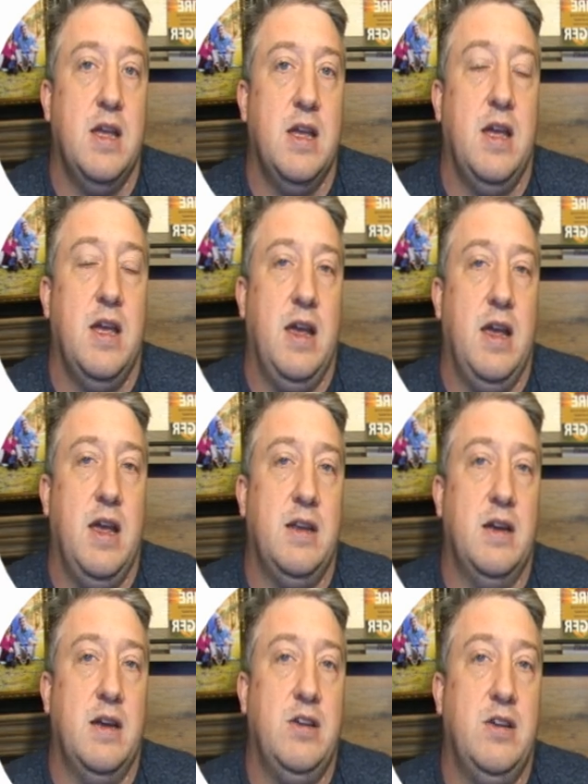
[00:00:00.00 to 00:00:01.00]
and uh,
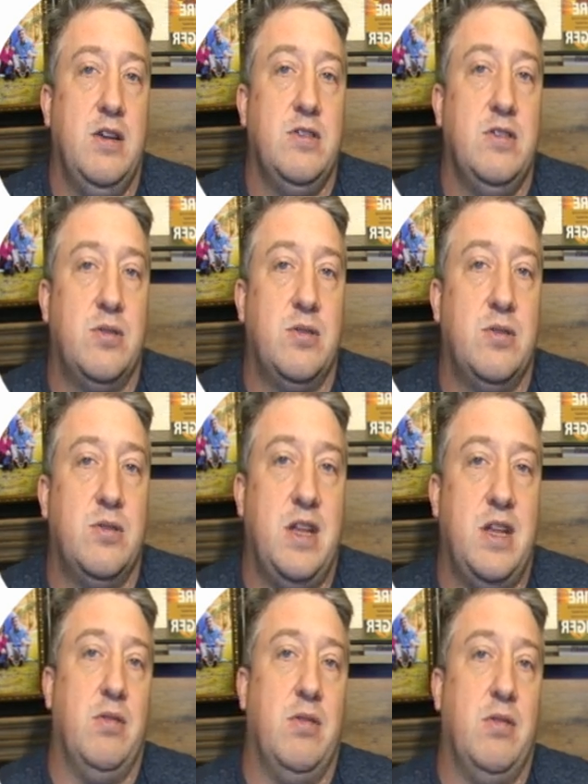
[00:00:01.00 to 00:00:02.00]
use the tools that they
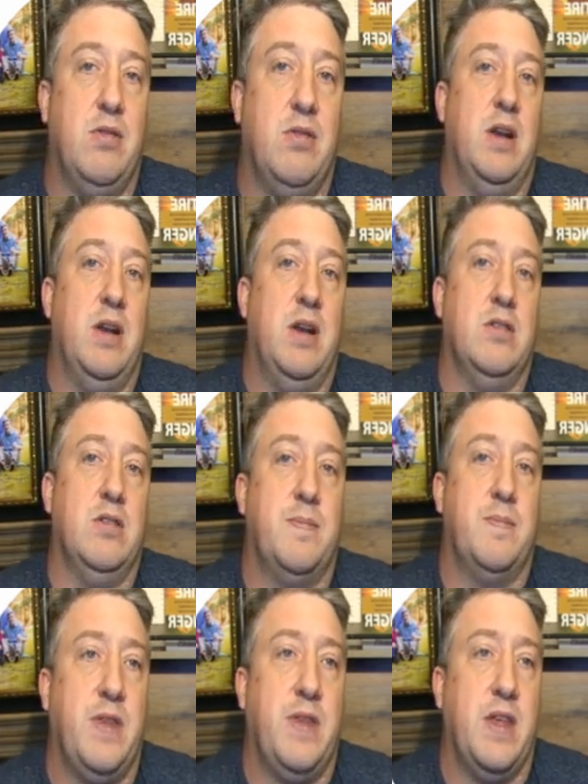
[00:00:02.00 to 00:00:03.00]
really want to use.
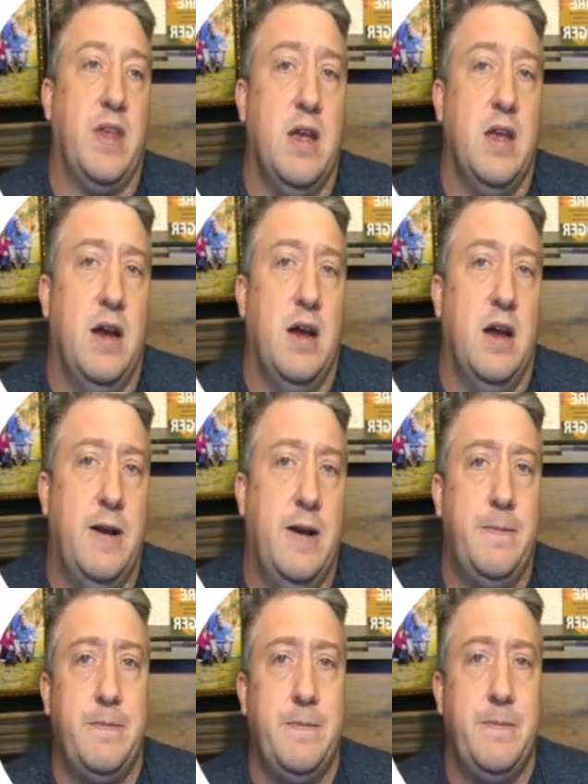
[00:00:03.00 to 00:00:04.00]
Um,
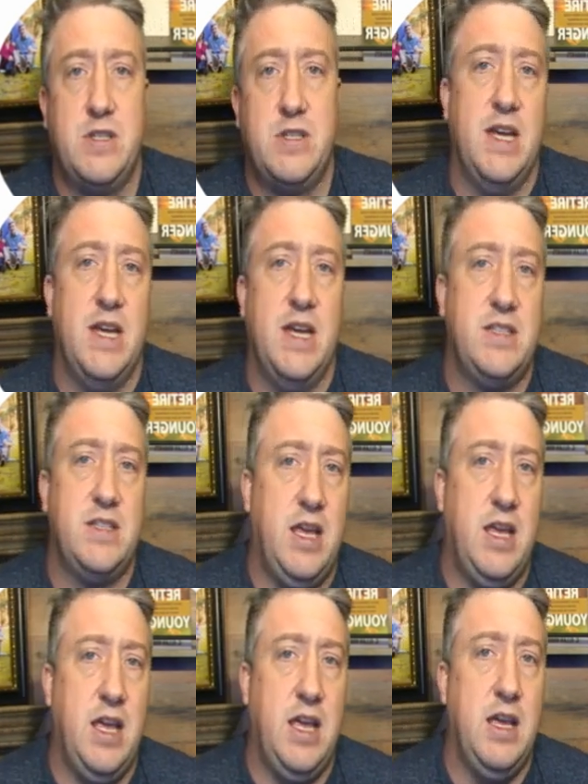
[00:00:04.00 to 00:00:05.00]
so that's the
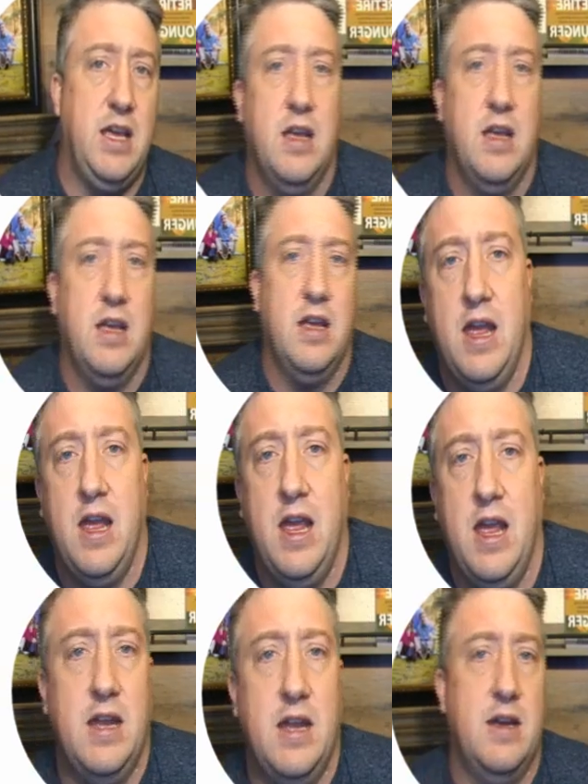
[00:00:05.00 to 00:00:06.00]
key.
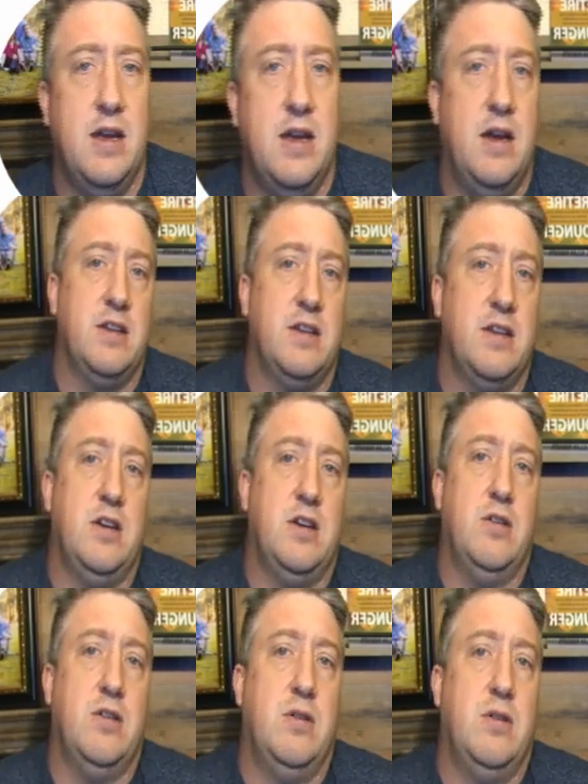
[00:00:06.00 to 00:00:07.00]
And uh,
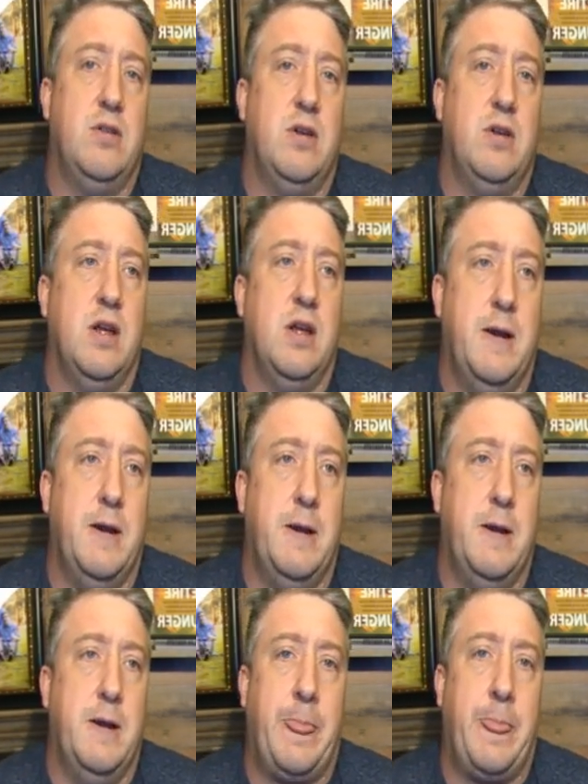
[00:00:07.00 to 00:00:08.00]
also,
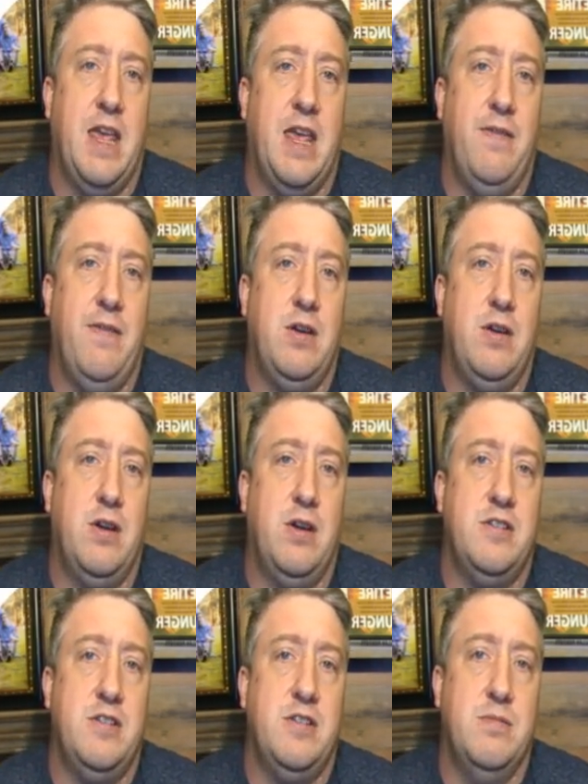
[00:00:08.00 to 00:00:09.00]
um, if you go
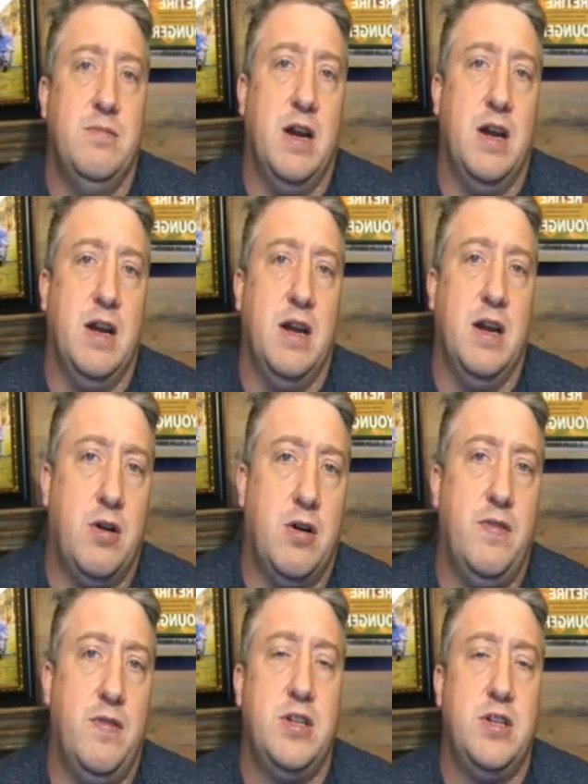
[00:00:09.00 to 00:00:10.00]
into my pro
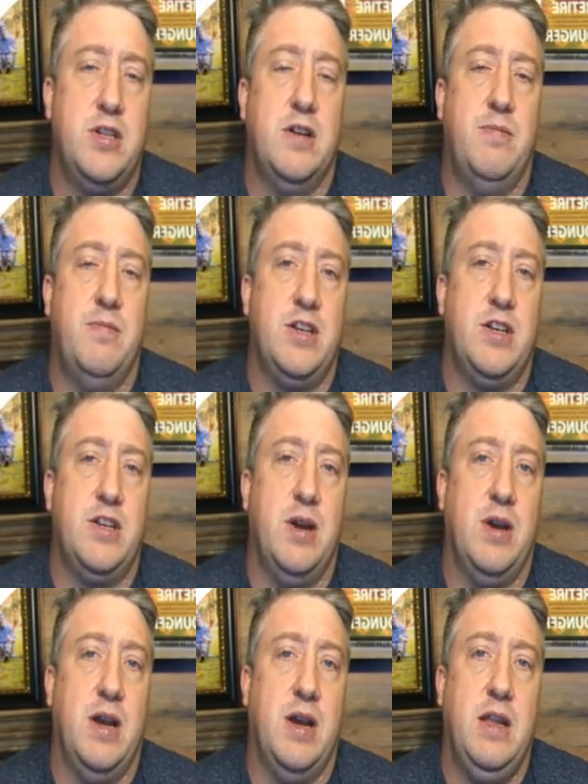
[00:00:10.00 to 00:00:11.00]
version of my
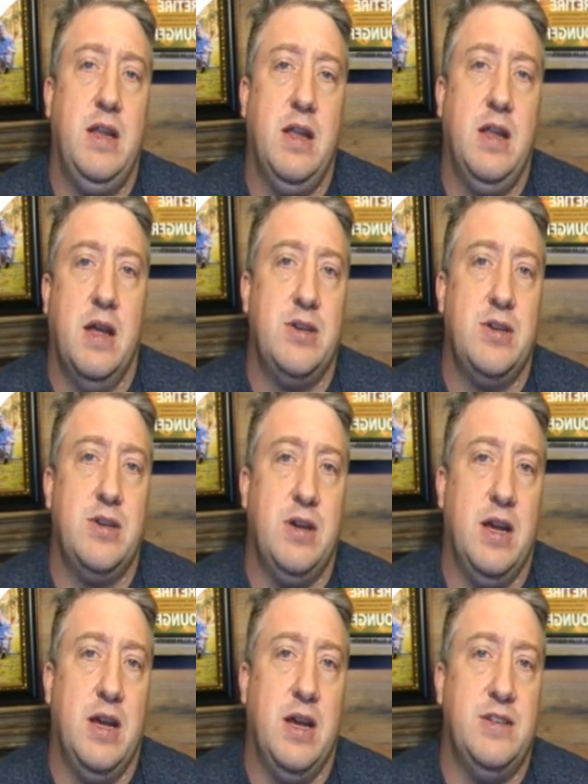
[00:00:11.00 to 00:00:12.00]
training, I show you how
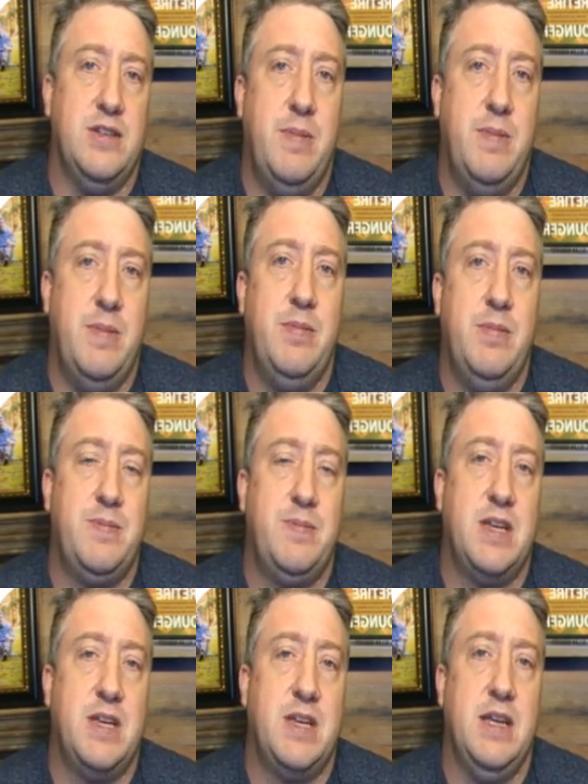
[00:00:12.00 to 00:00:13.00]
to set up membership
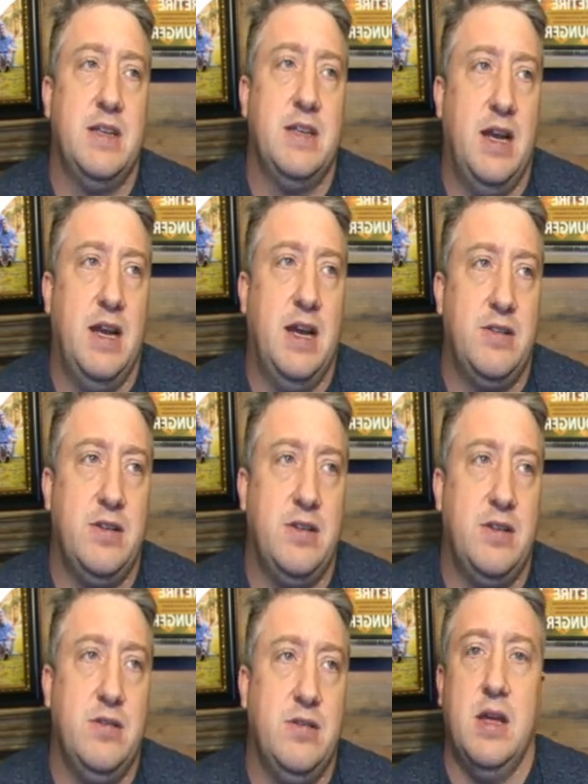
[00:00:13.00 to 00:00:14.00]
sites and how to
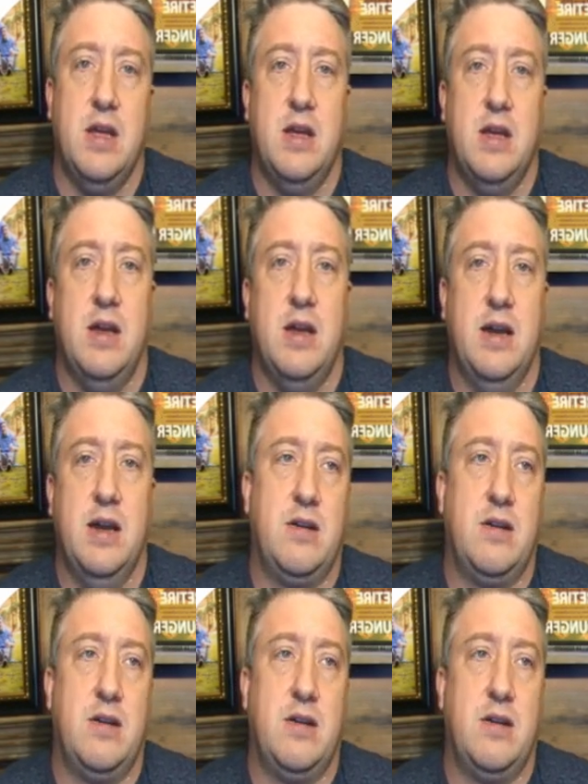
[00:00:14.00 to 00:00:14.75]
uh,